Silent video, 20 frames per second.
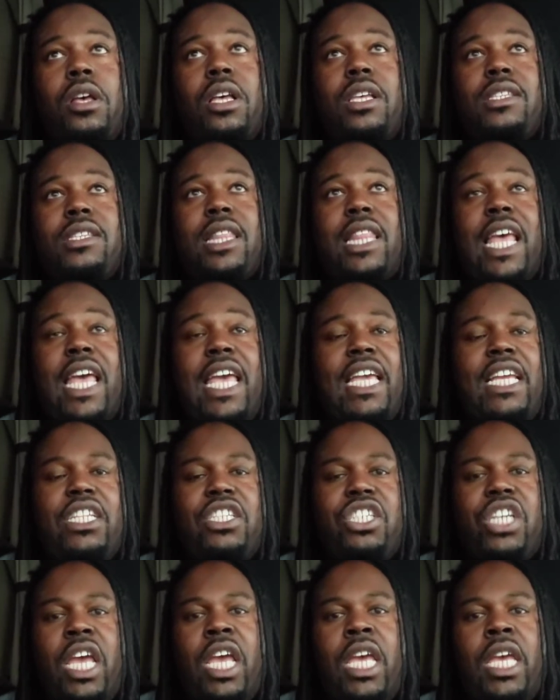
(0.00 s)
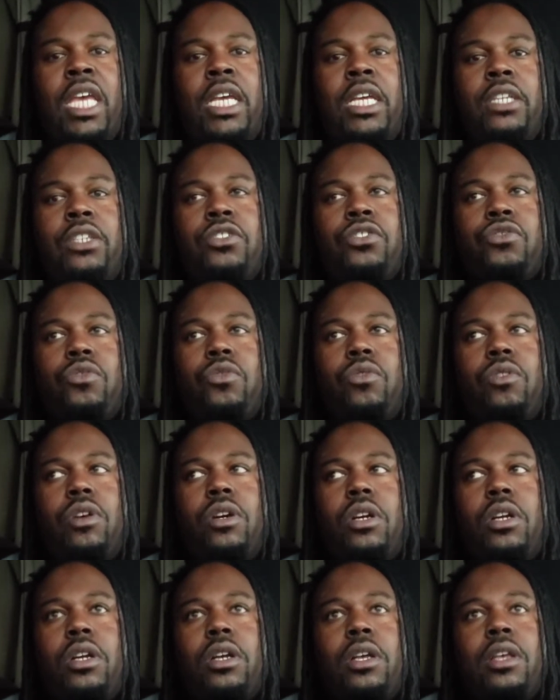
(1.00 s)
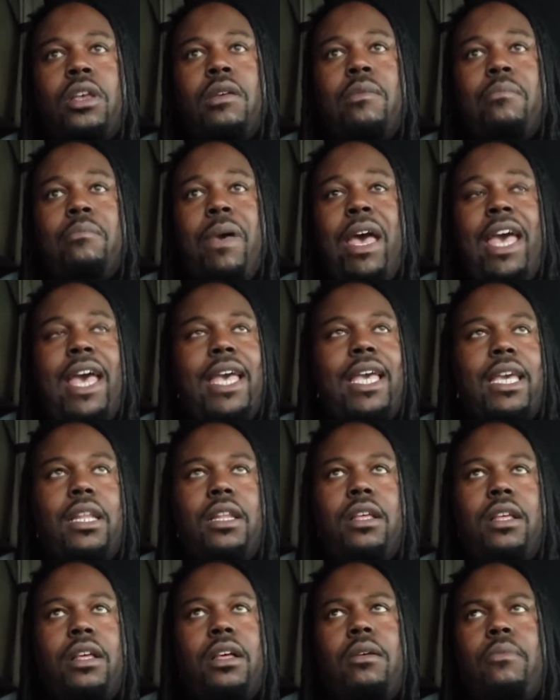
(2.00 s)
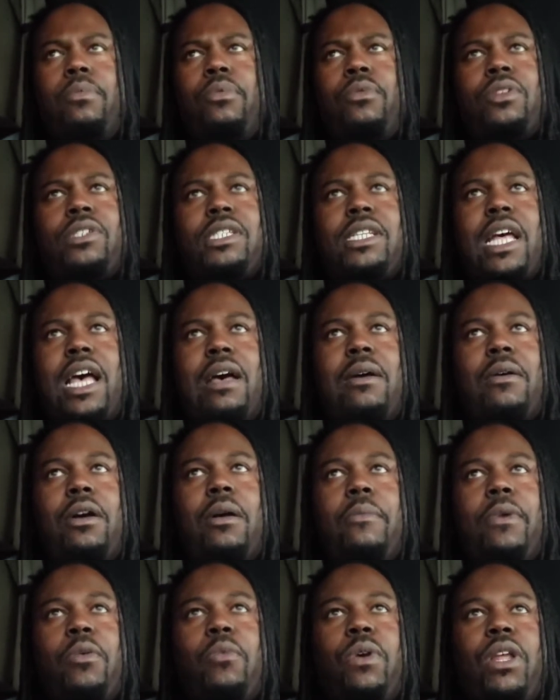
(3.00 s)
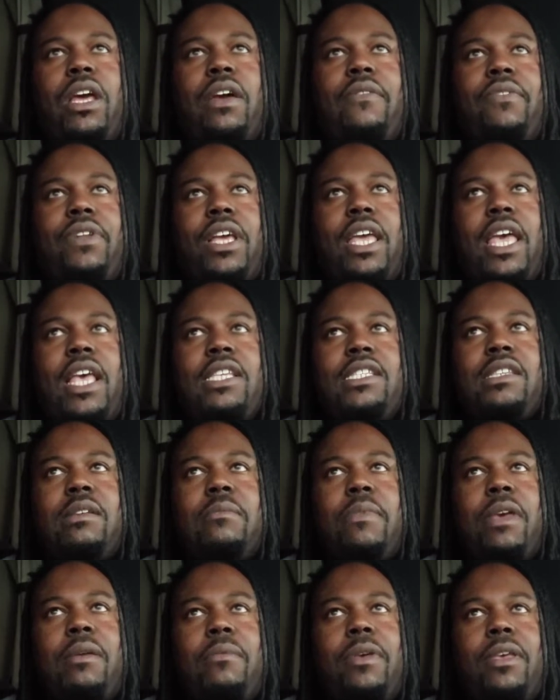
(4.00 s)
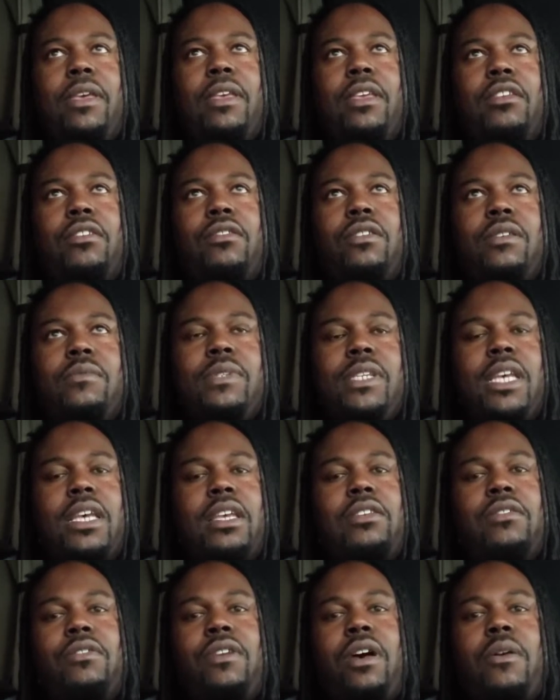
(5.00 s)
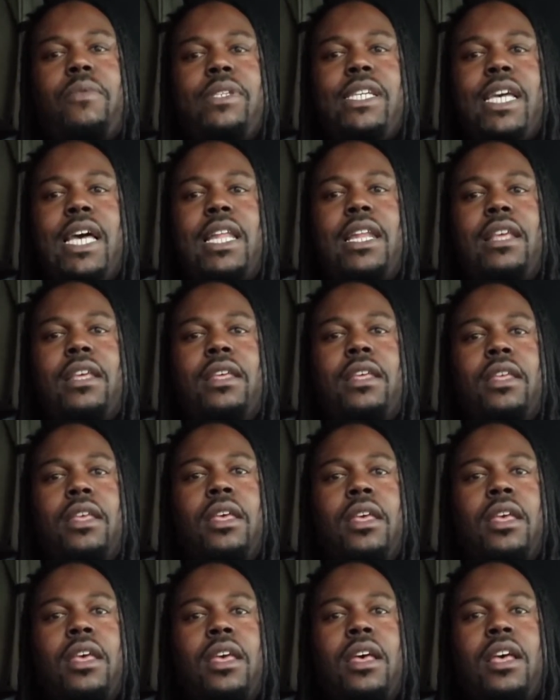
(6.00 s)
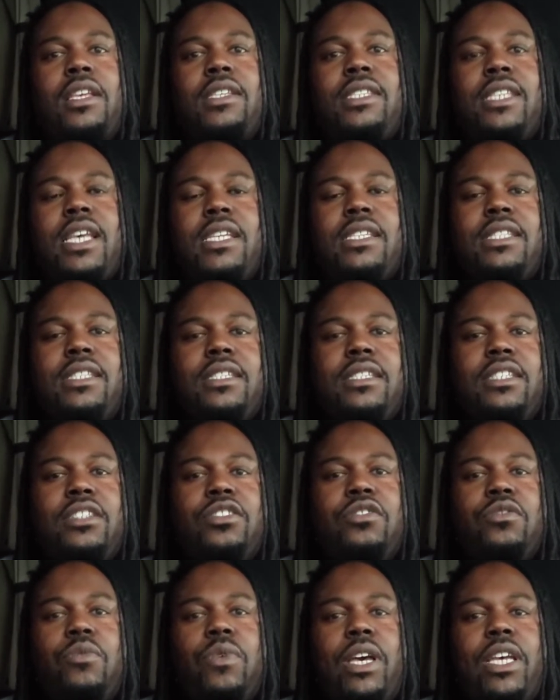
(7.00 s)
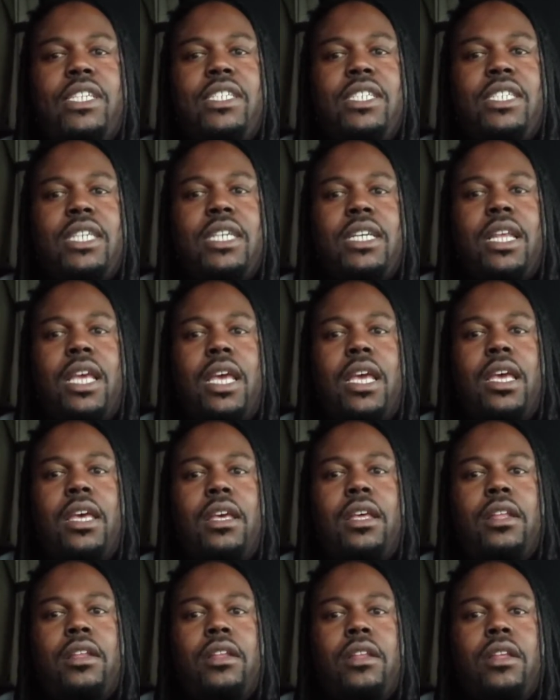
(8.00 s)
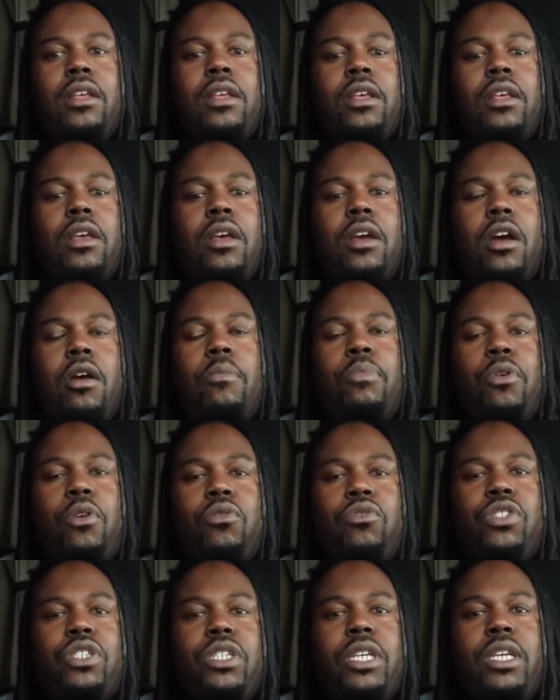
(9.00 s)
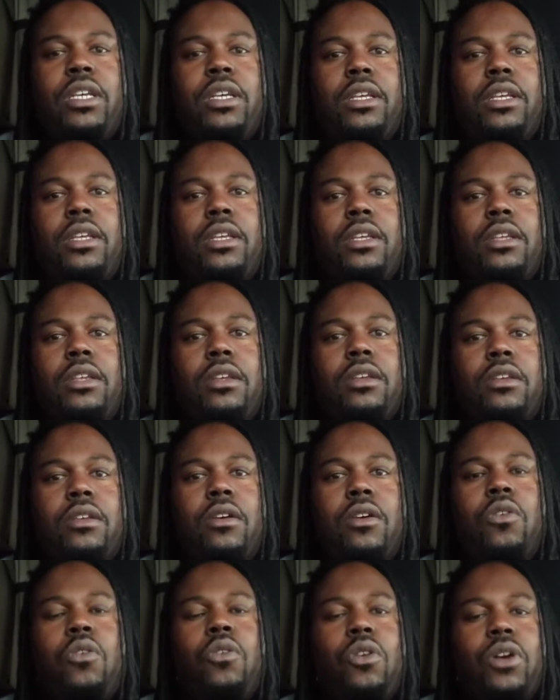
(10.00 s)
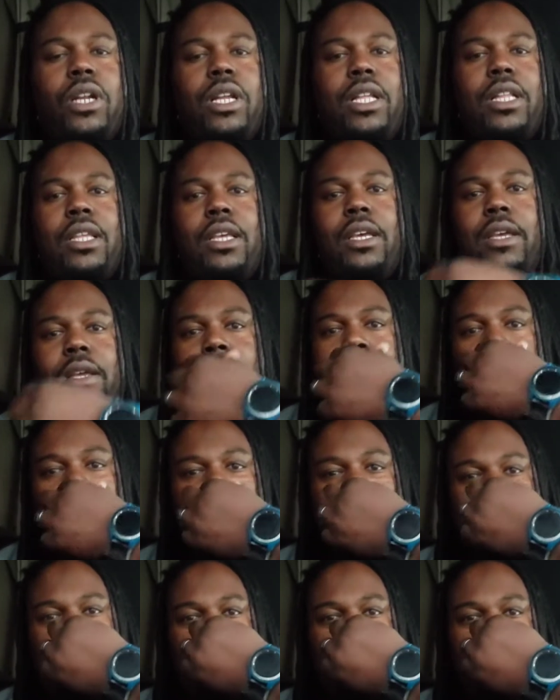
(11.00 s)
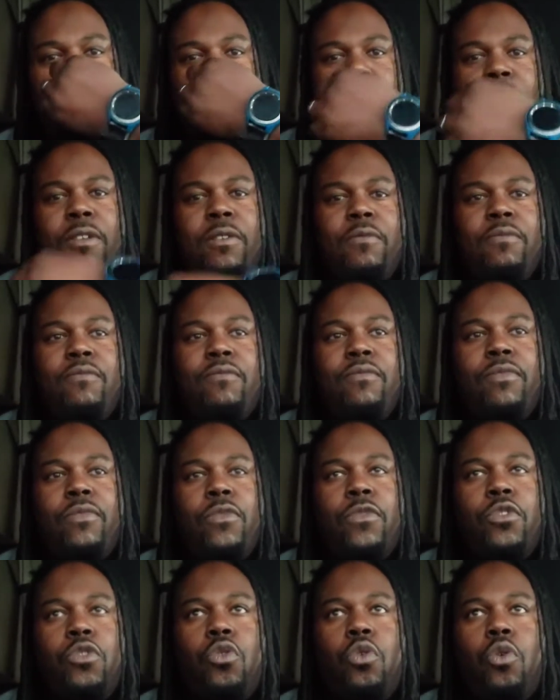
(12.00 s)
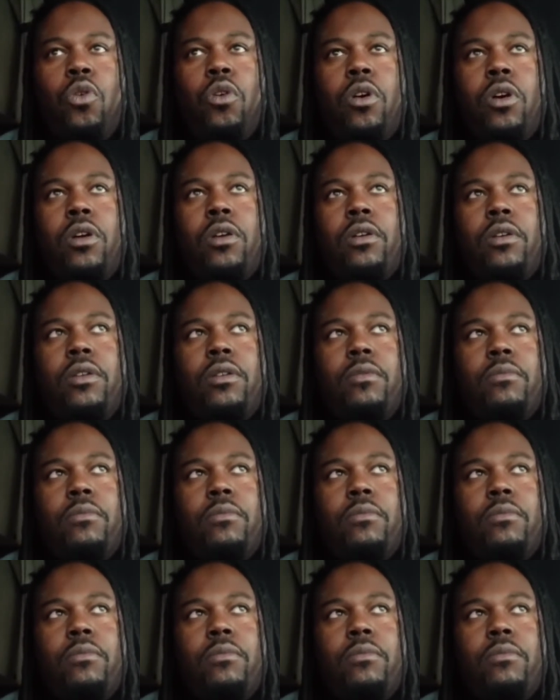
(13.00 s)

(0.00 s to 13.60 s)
a lane change or bagging up or stop, I mean, whatever the case it may be, you know what I'm saying? You always got to assess the situation and approach it accordingly to your